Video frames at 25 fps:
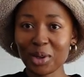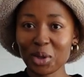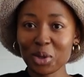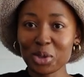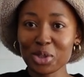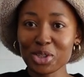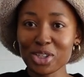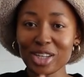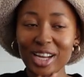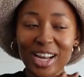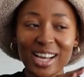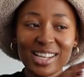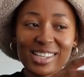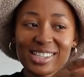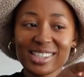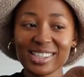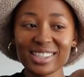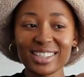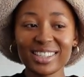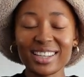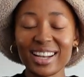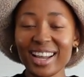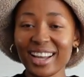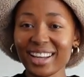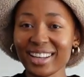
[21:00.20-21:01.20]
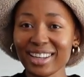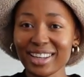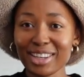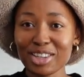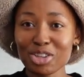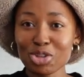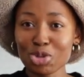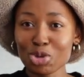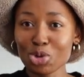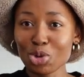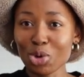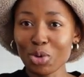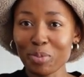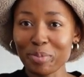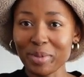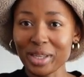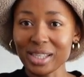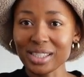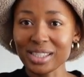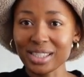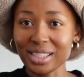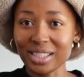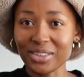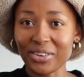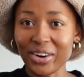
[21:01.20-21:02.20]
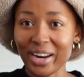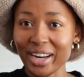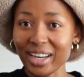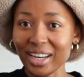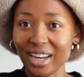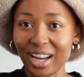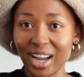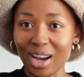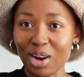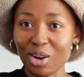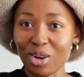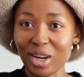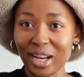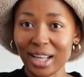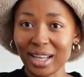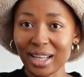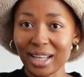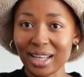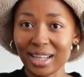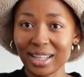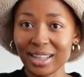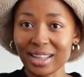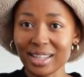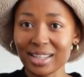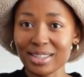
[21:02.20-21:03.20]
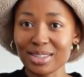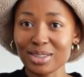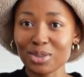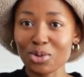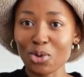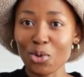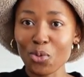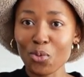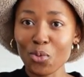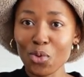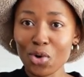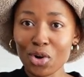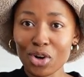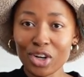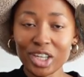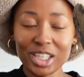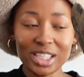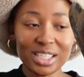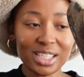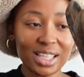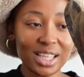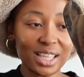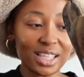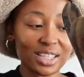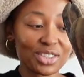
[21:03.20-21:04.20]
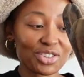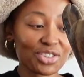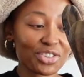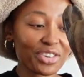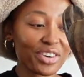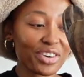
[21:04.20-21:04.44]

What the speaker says: because you guys see, like, it's so messy right now. Like, there's wood, there's